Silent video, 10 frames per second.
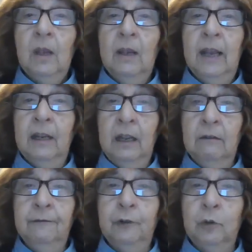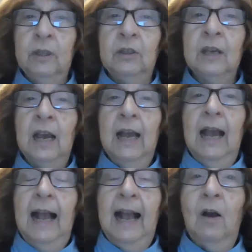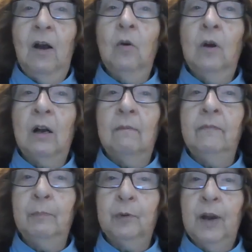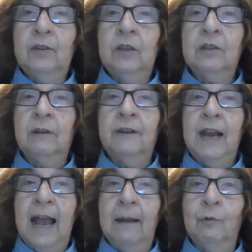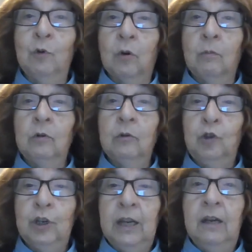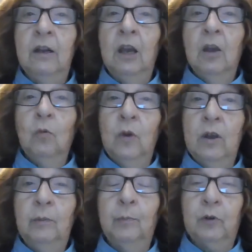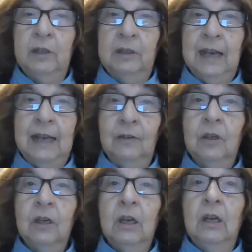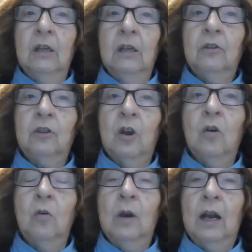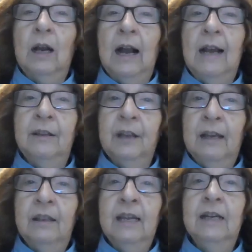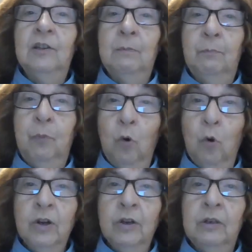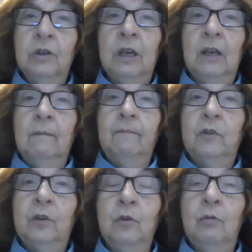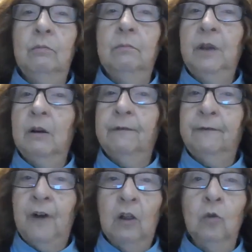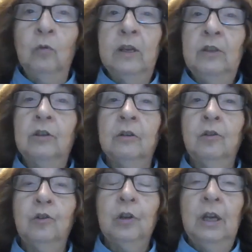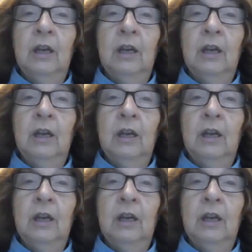can influence how um, the presence of an abnormal gene will present. So I, th- I think it's important to you know follow research,